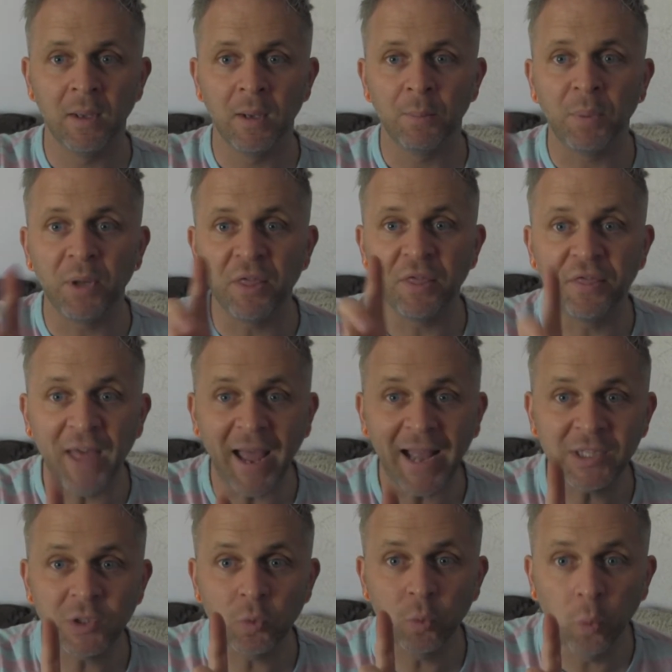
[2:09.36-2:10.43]
But
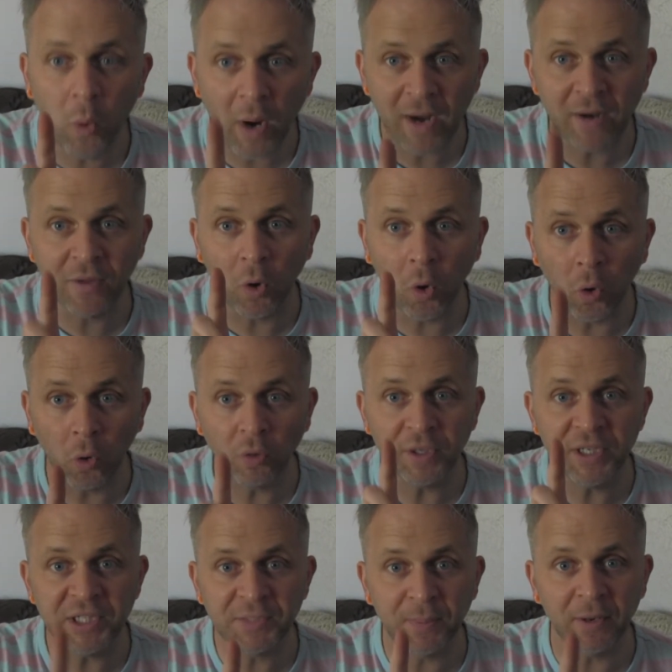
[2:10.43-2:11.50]
that's where the Holy
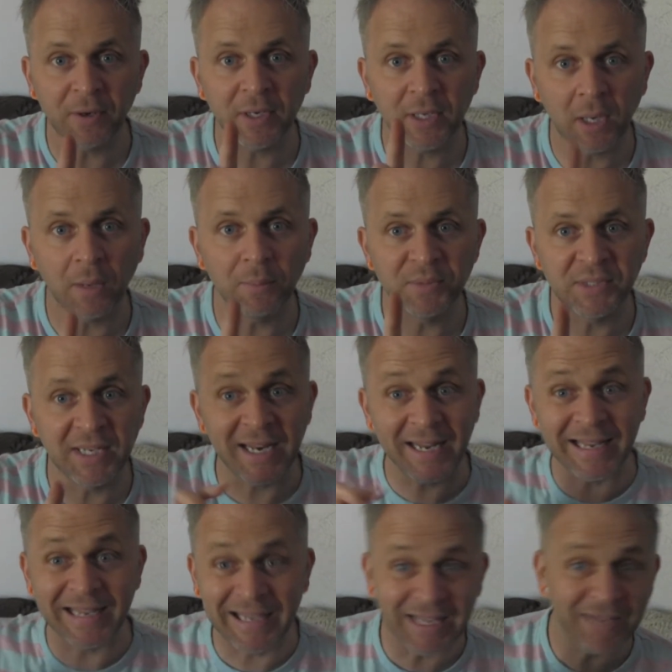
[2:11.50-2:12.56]
Spirit comes in
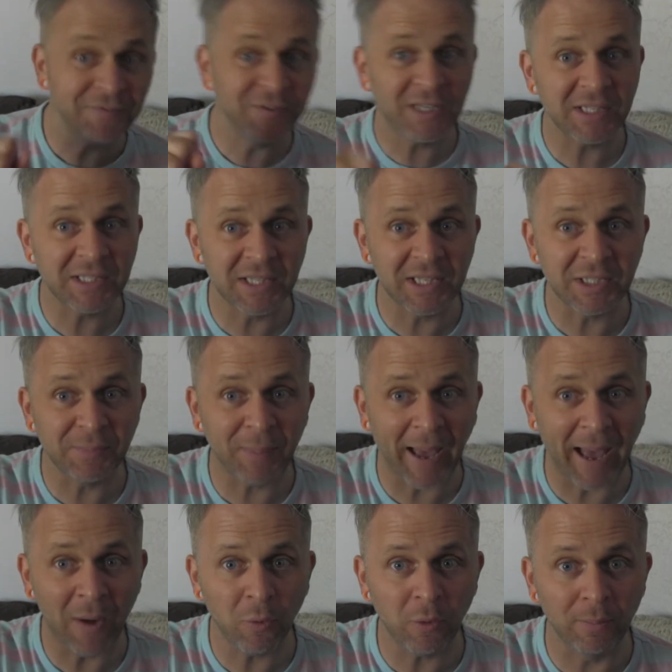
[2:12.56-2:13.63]
and gives us this
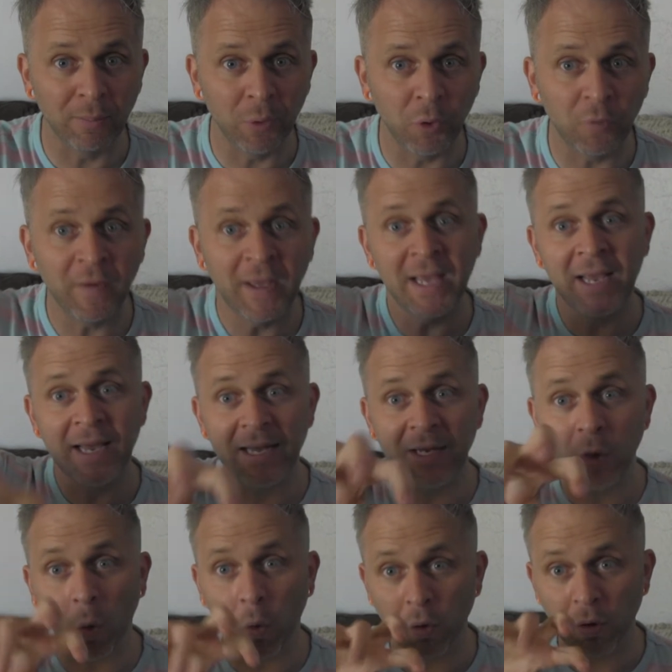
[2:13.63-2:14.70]
power move in
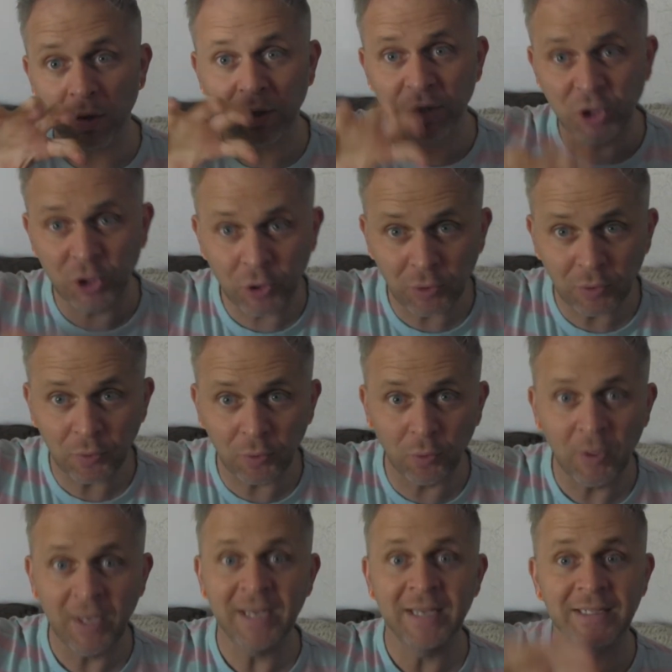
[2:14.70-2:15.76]
order to
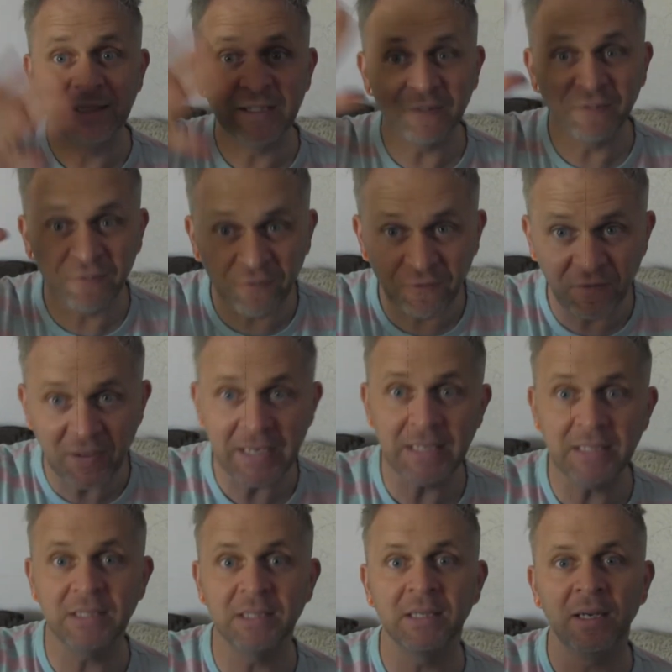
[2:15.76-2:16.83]

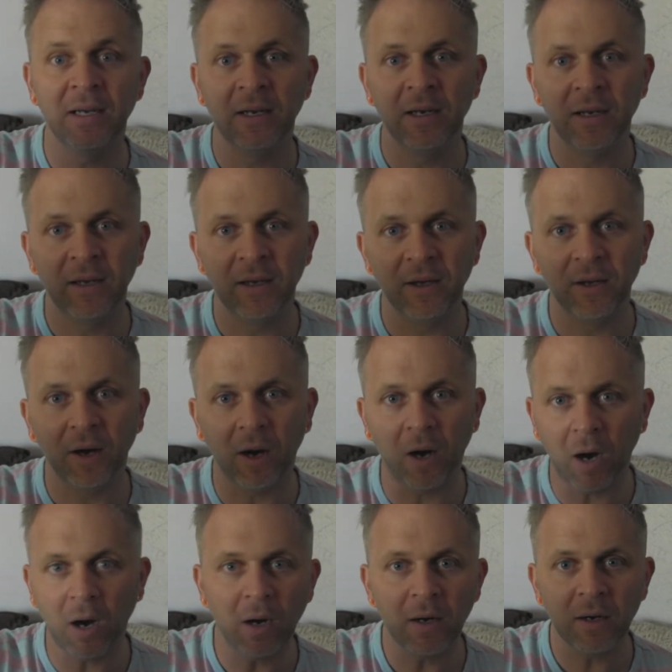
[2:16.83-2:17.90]
defeat
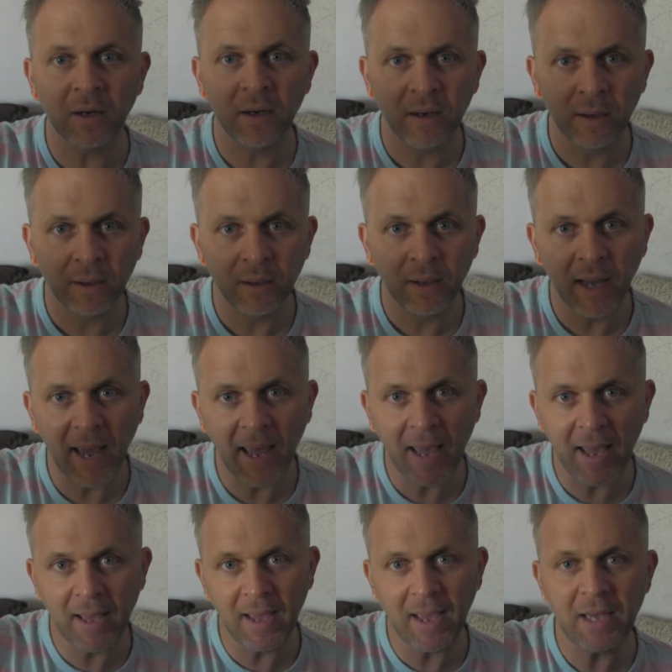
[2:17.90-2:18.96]
our
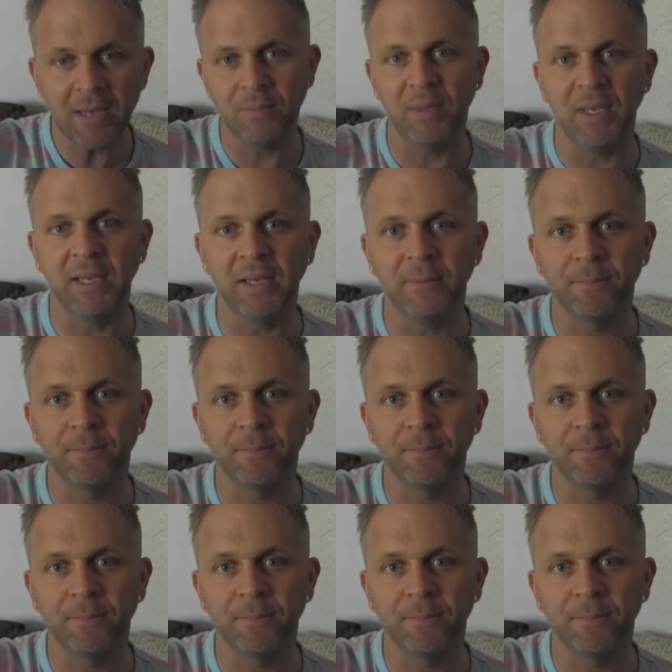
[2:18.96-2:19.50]
enemy.